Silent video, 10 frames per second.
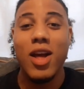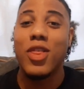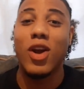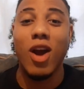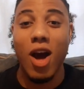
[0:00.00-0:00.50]

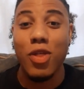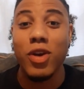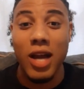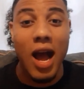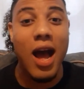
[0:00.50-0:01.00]
There are other
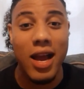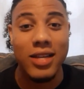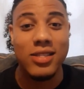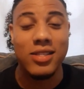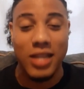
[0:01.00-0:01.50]

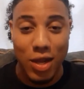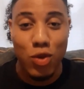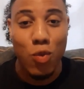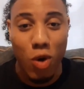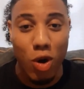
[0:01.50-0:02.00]
guys in the
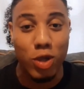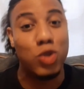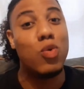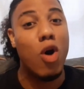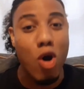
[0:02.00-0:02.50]
world
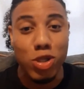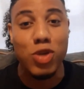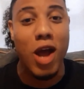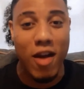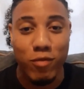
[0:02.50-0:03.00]
who also
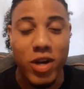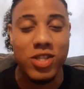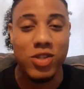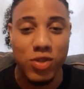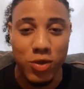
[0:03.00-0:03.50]
have
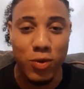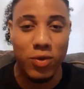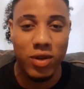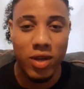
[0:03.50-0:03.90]
presence too,